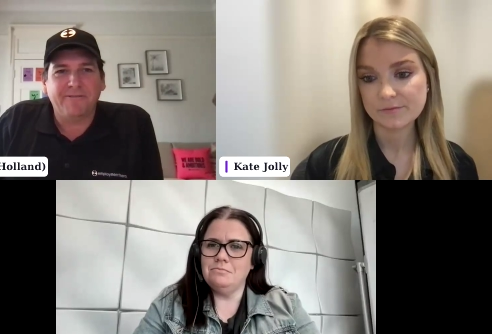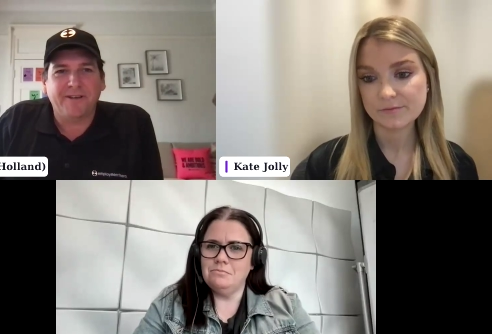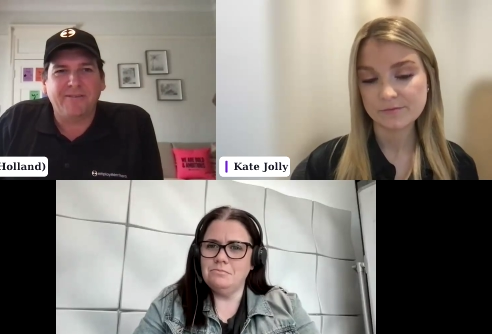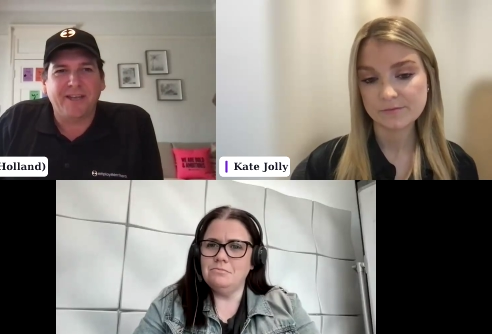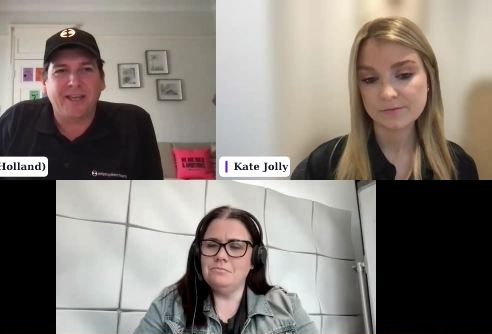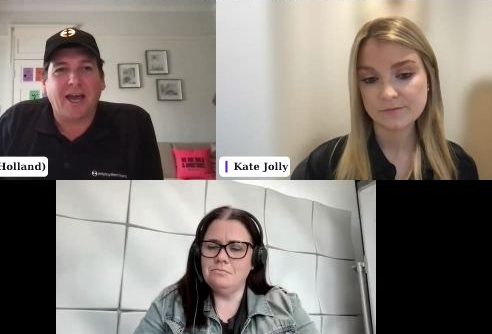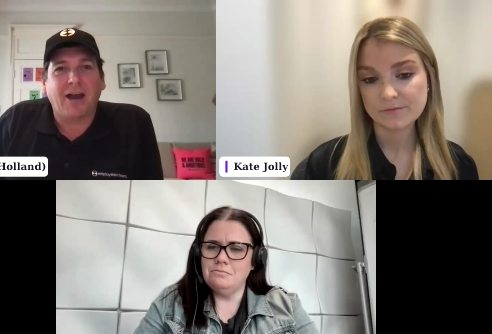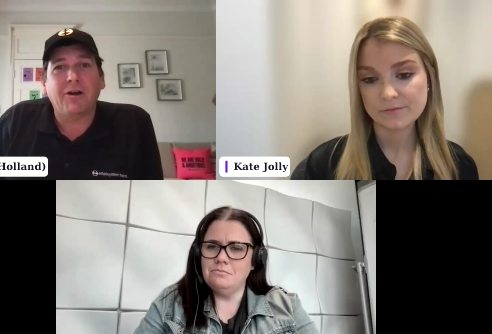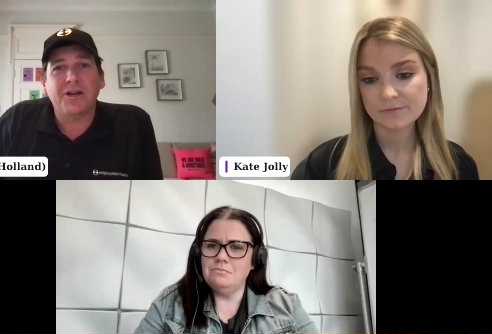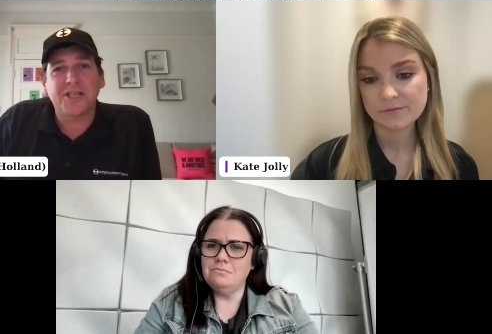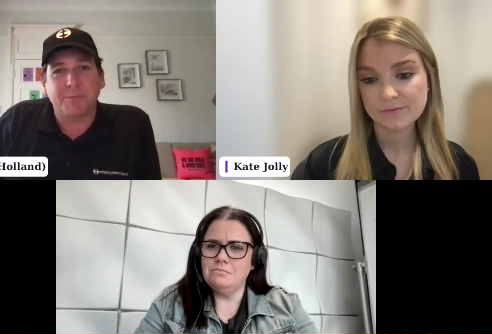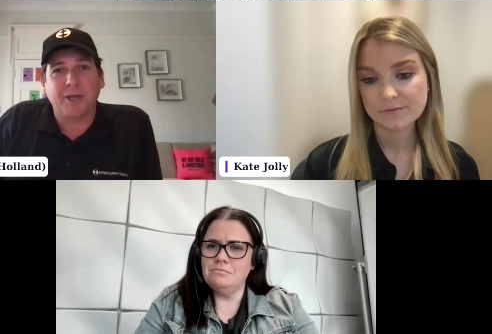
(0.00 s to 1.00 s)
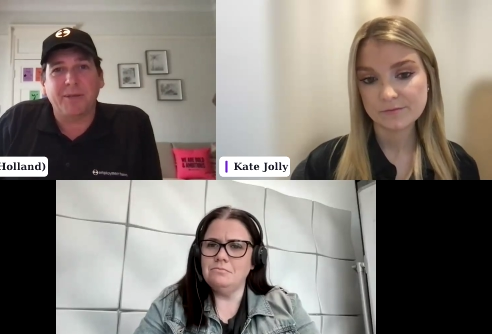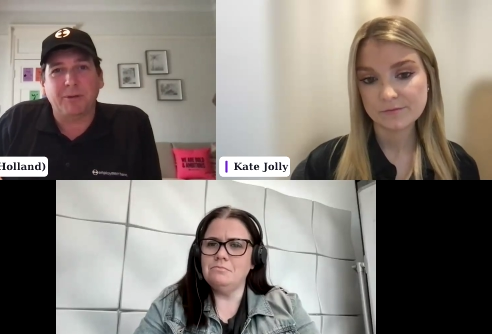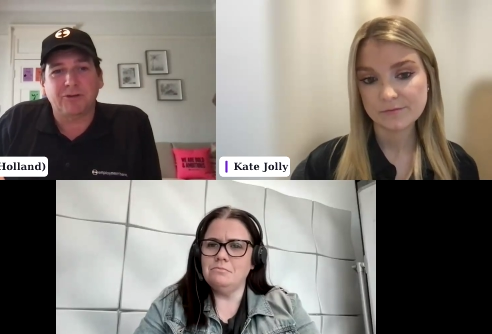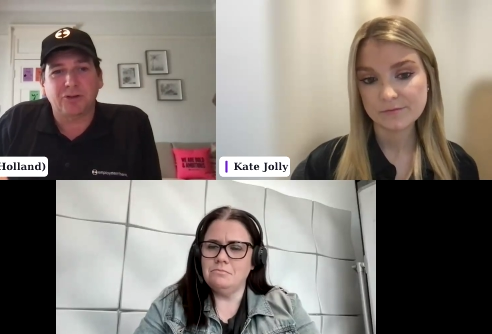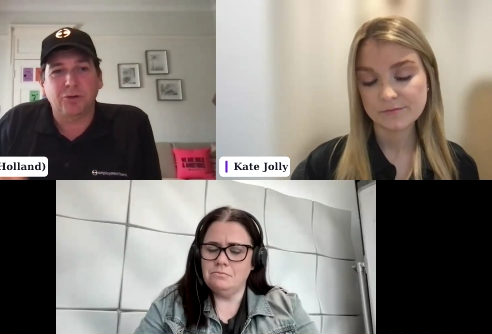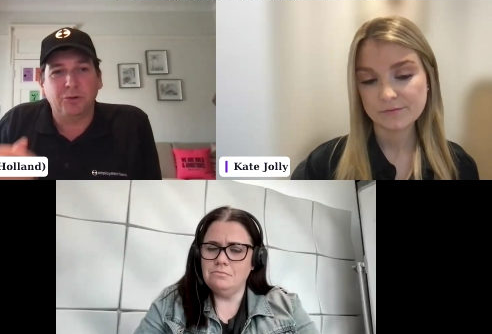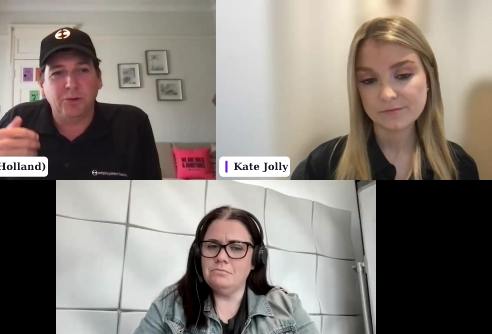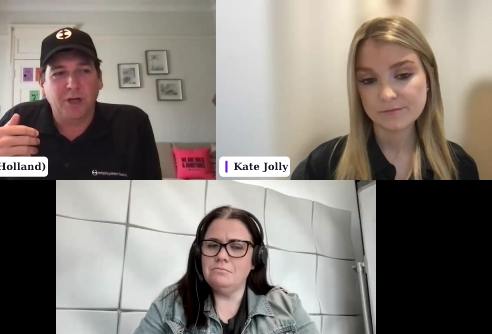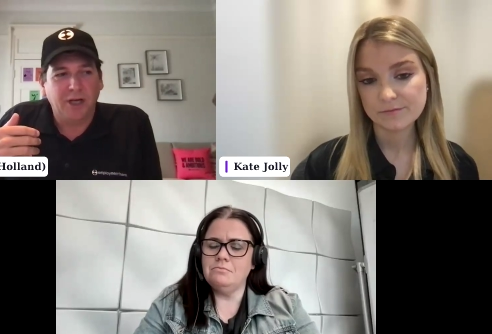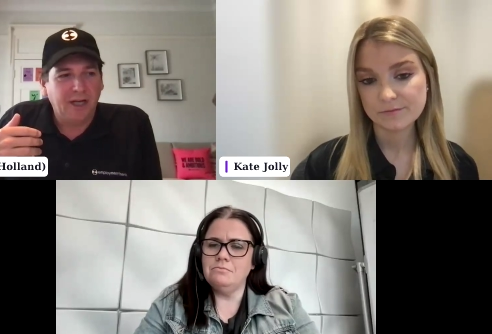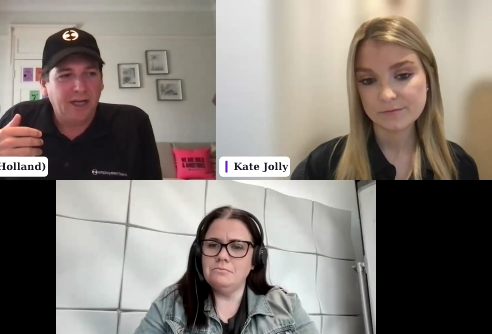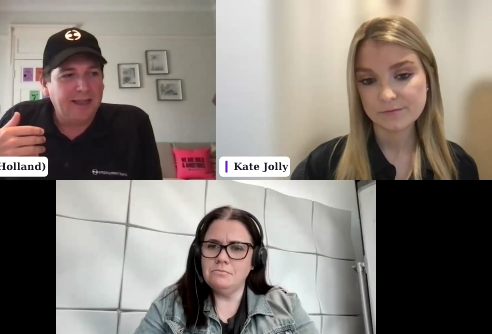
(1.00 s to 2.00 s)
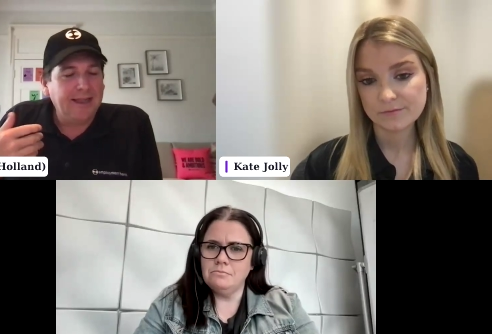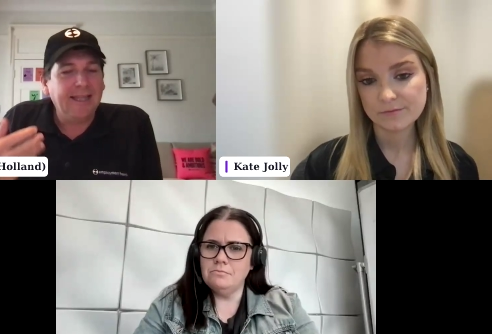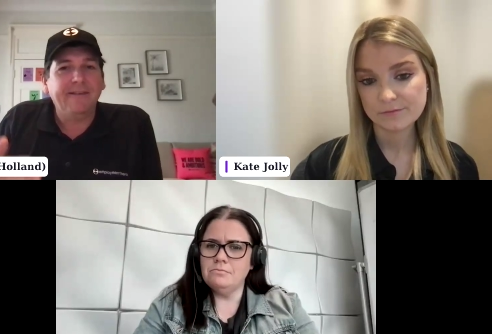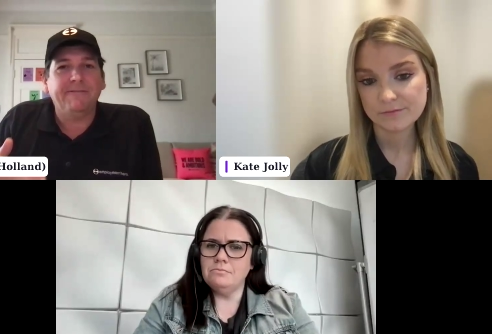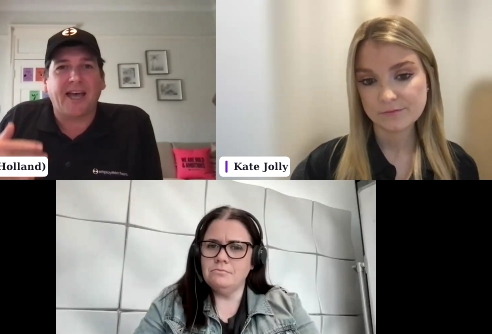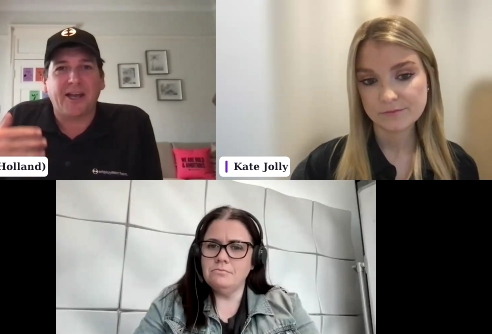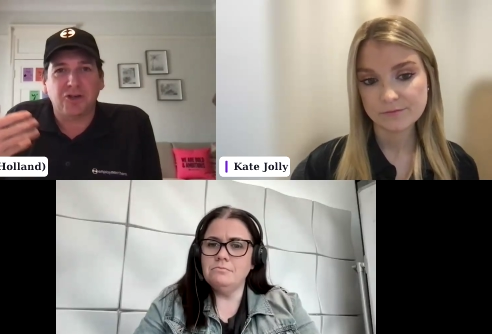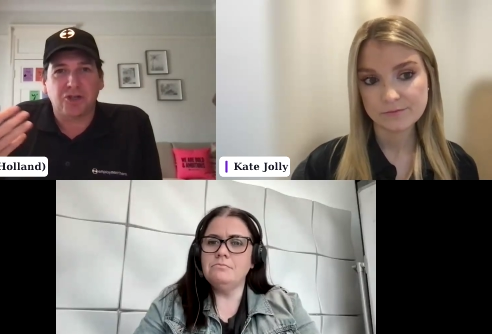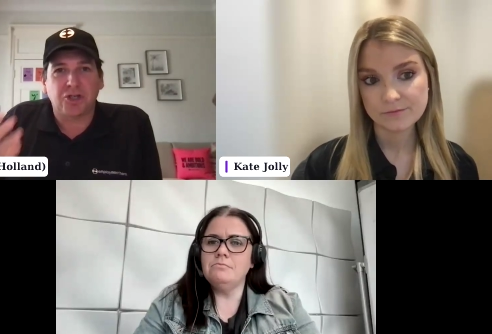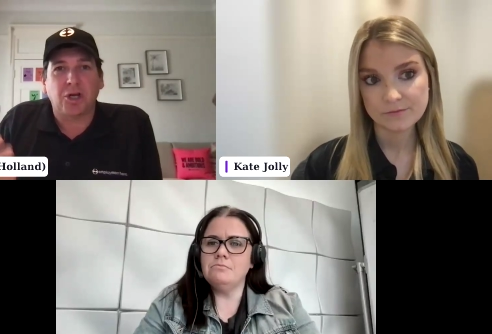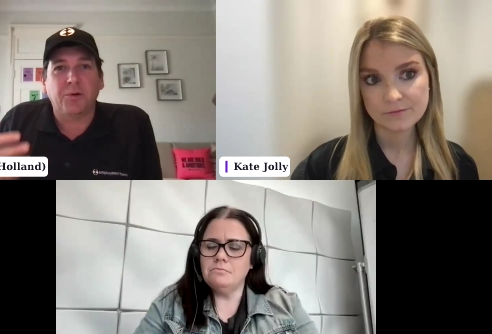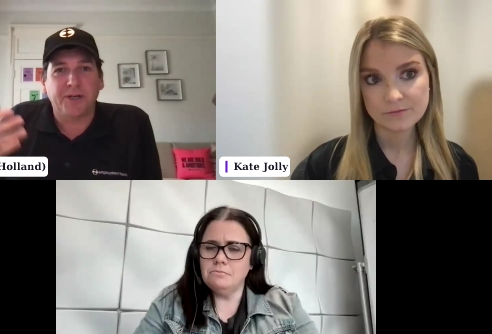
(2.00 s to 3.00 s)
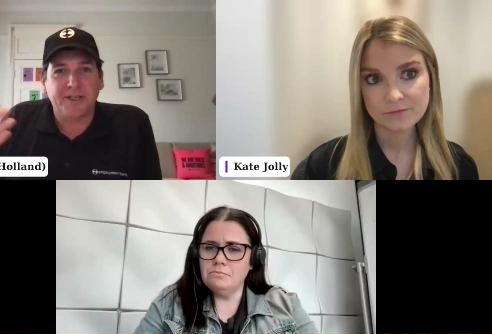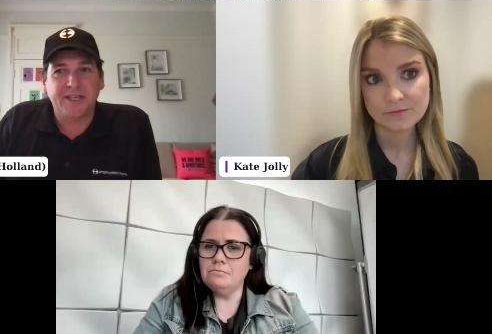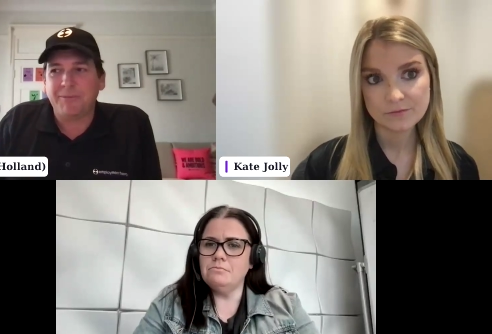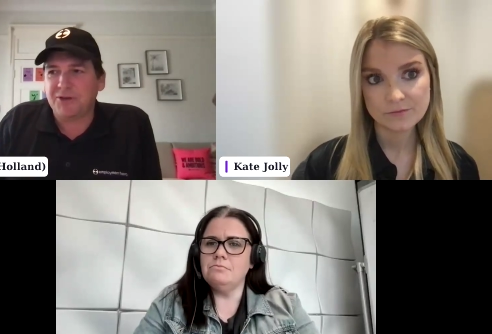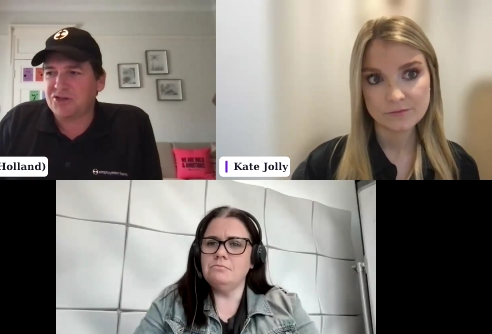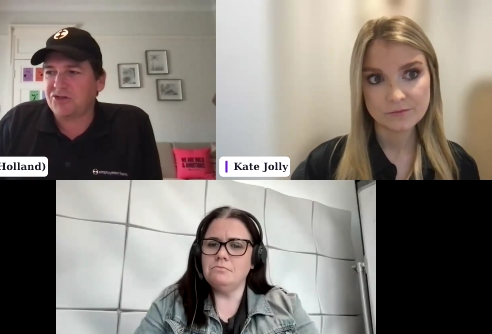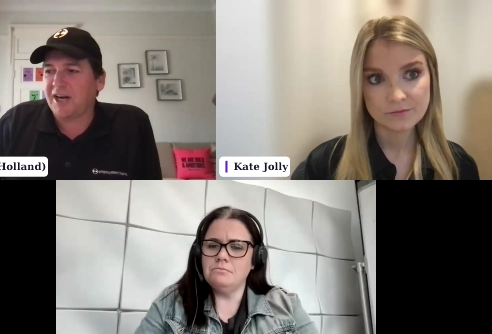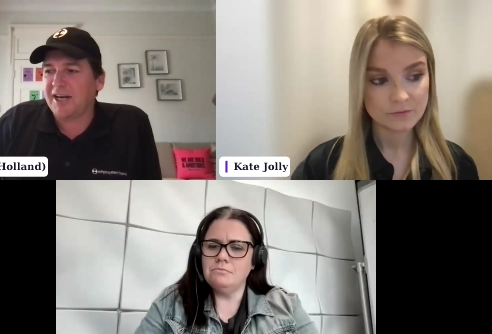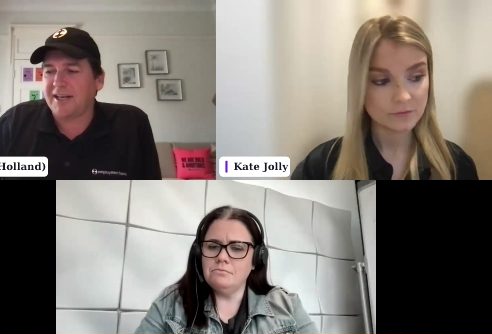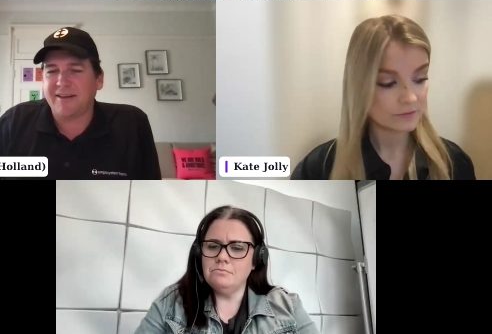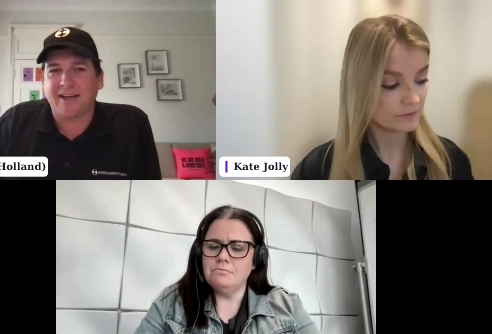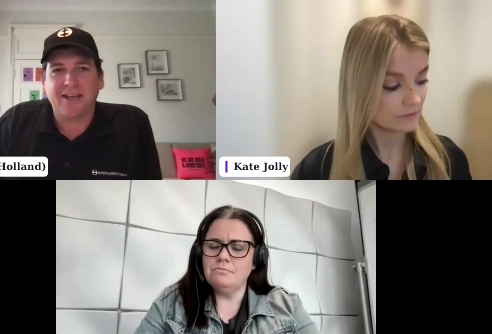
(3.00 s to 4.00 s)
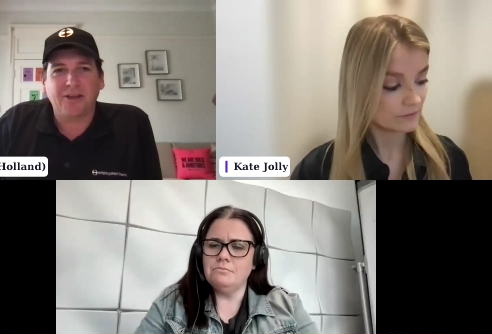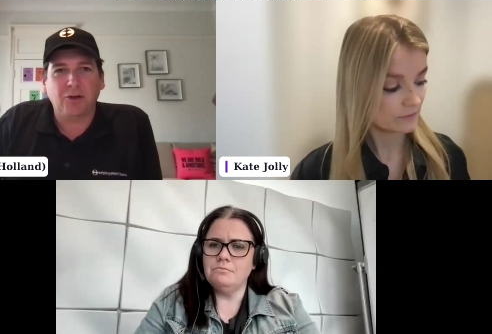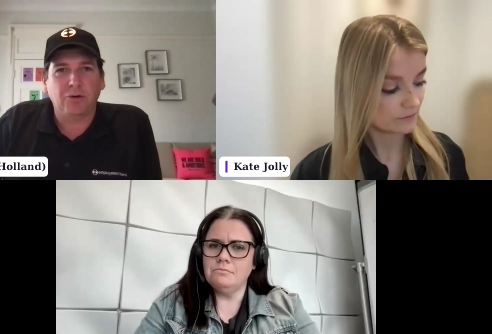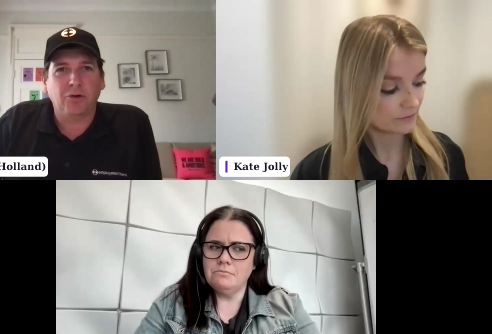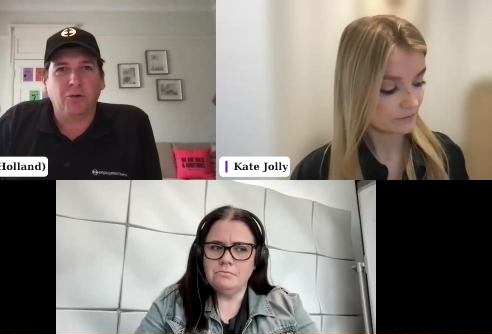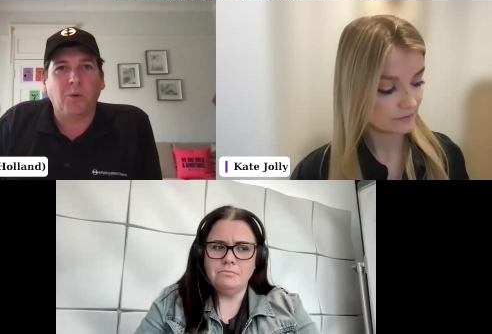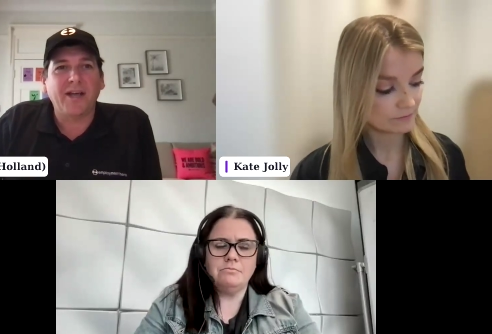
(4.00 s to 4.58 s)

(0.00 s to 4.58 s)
Speaker 1: of, of, encouraging people to live and show and demonstrate uh, your, your